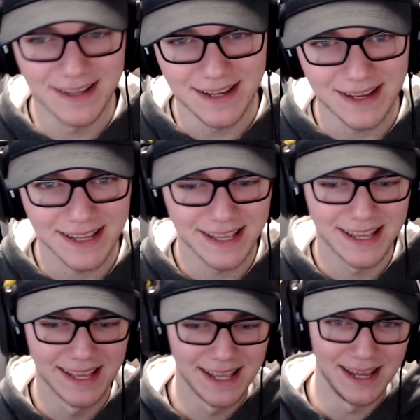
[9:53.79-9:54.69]

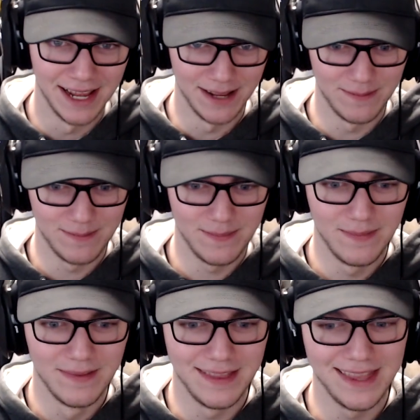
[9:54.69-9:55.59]

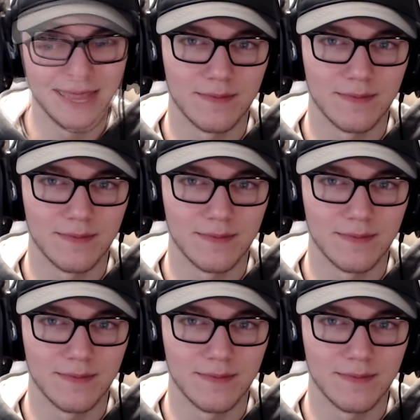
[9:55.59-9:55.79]
No one is speaking in this clip.